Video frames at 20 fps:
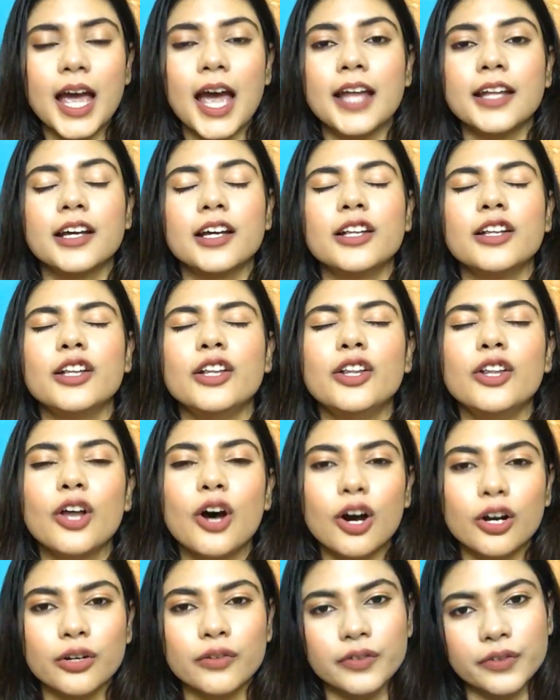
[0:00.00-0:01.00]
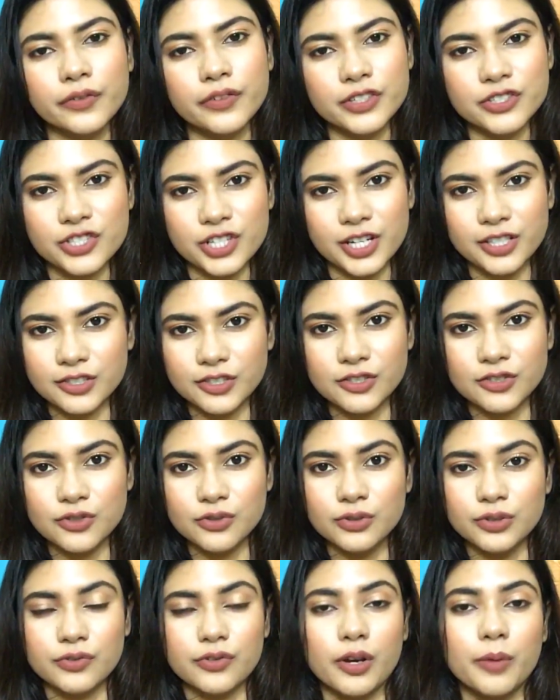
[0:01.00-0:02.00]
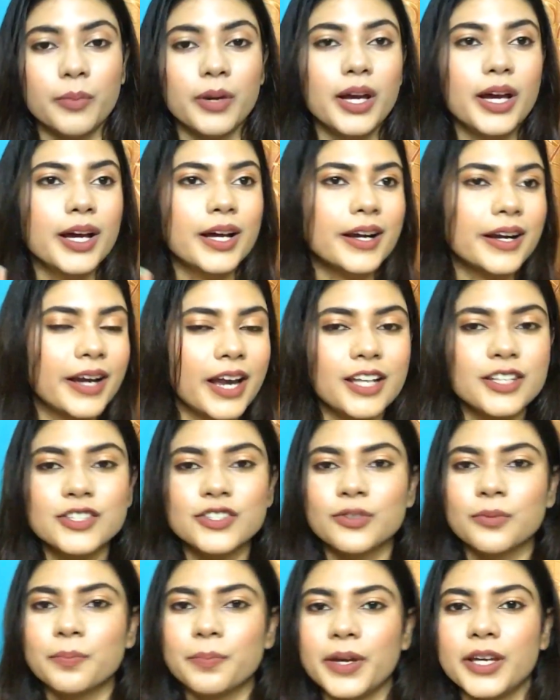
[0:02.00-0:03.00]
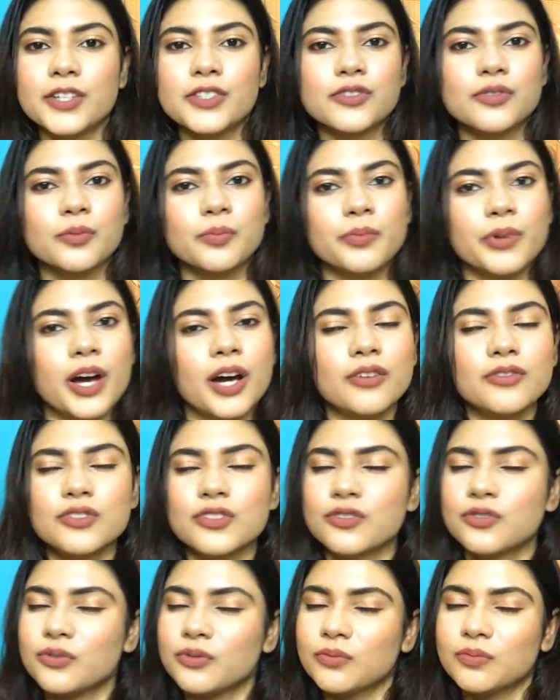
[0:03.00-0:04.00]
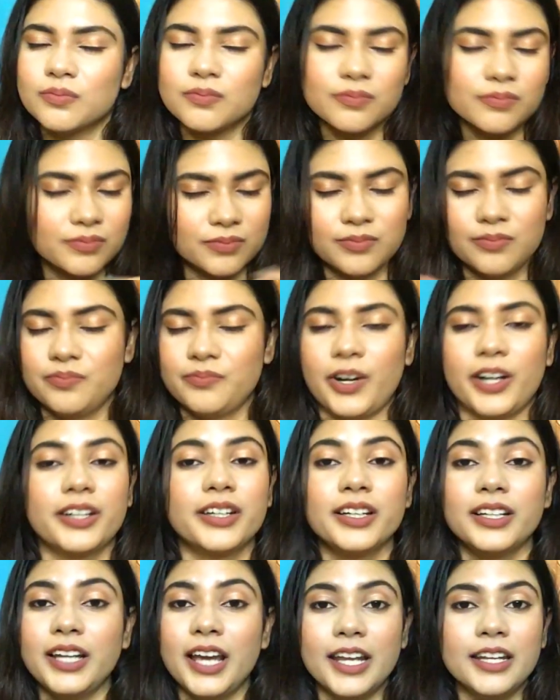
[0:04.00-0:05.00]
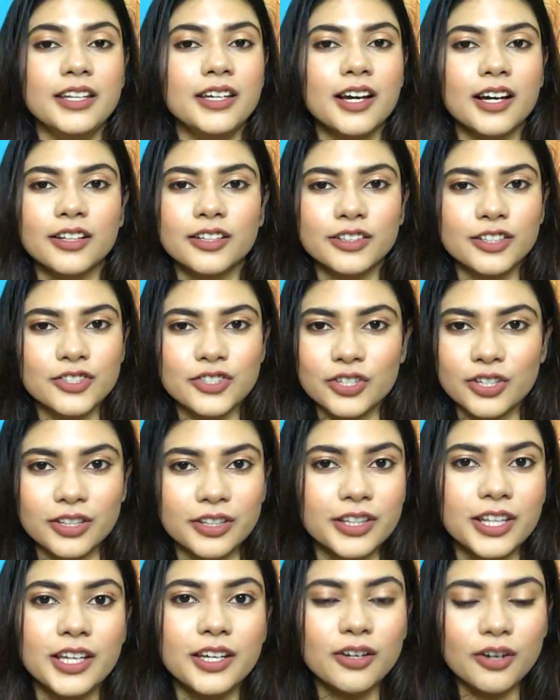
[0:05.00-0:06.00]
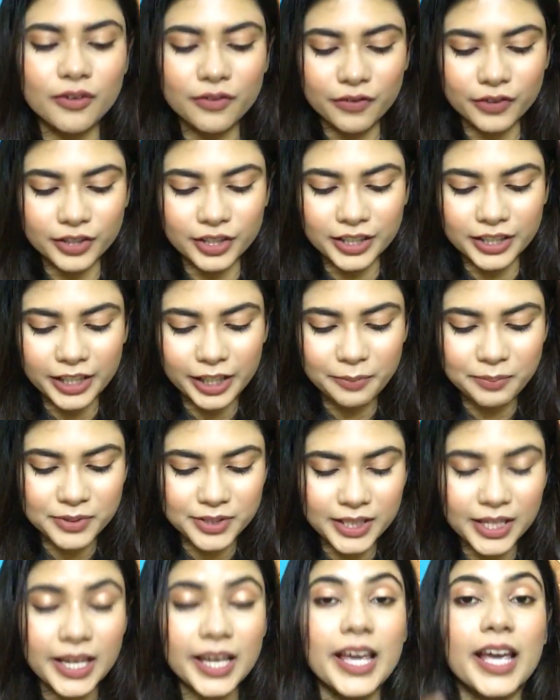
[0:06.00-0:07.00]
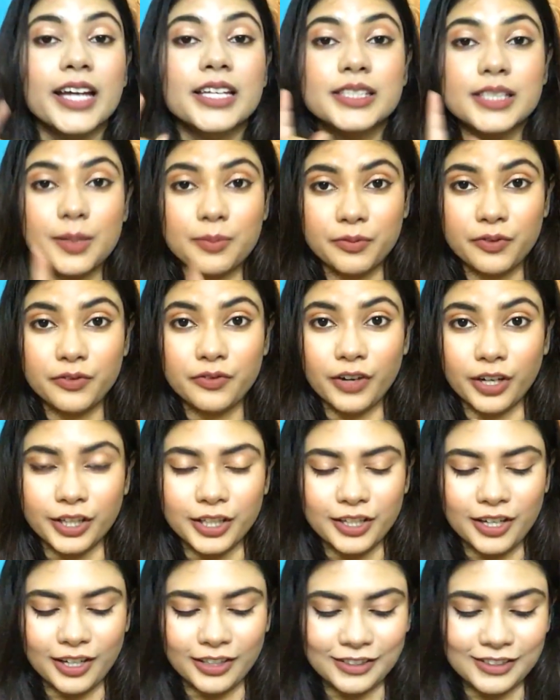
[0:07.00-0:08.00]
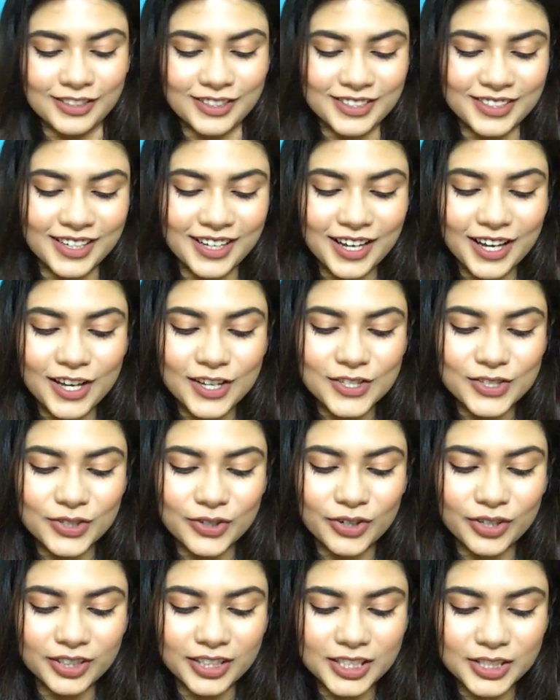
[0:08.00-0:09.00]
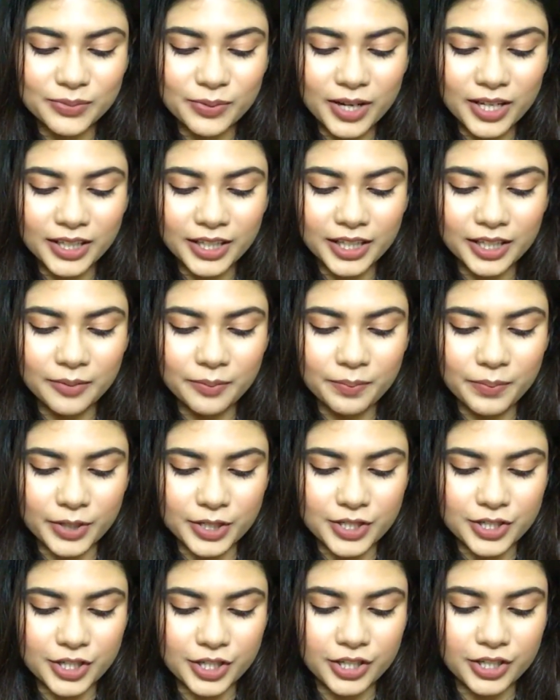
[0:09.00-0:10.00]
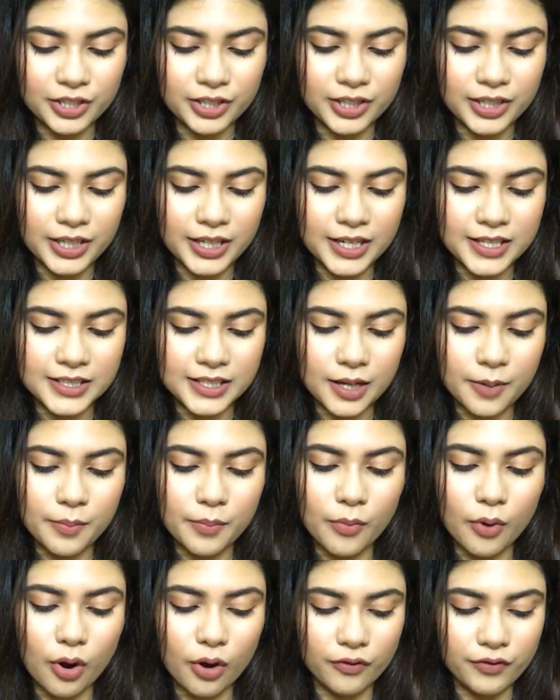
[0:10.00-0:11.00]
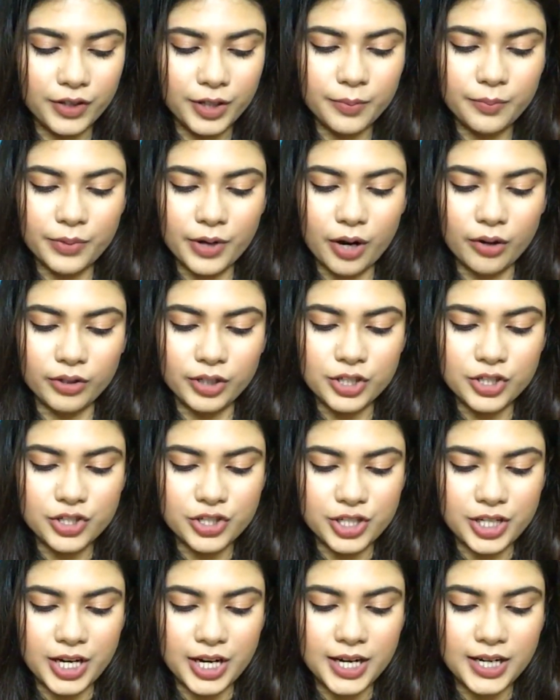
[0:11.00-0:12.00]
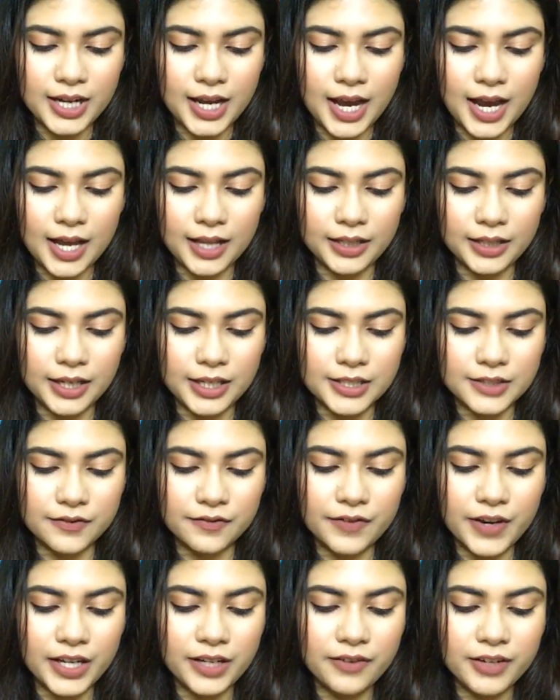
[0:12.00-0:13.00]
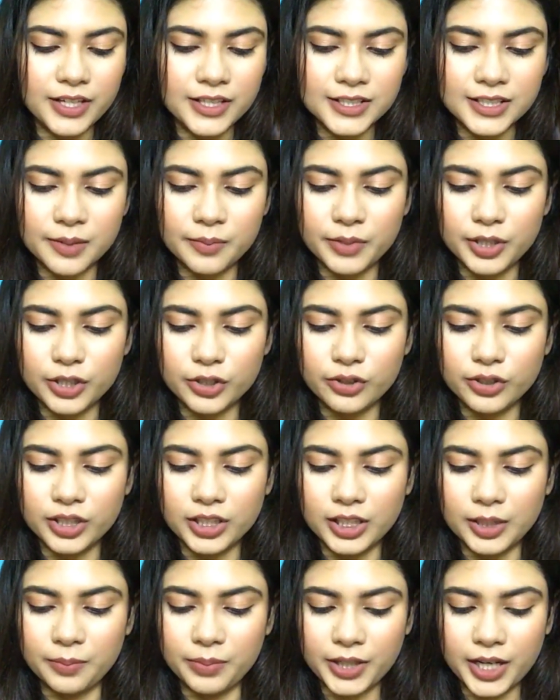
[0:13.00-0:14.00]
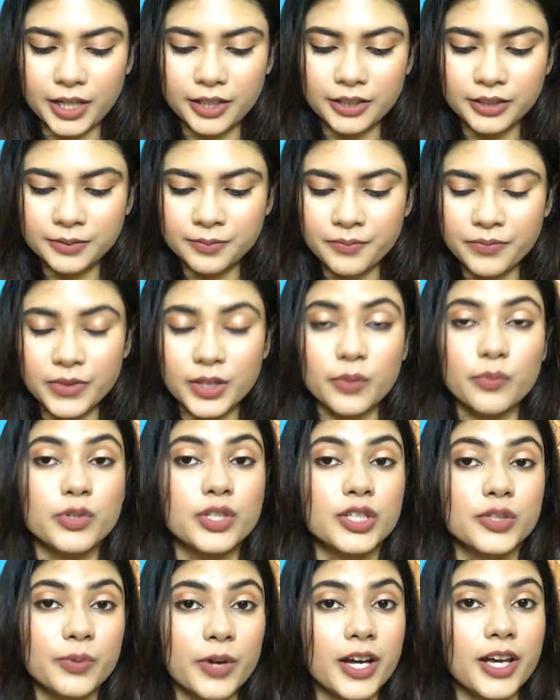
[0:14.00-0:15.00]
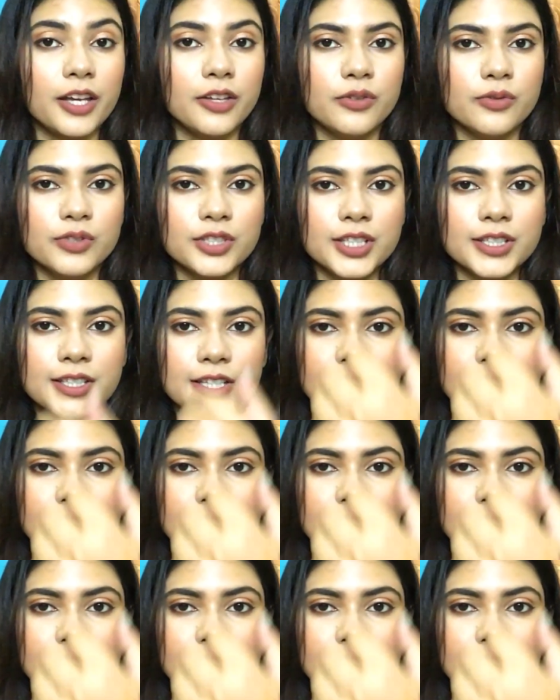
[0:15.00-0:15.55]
and a lot of different shades to choose from, reds to pinks to browns to practically any color that you can think of for the lips except for funky colors. So this one in particular is a mauvey brownie shade, and it's very similar to the lip liner, which is why I use this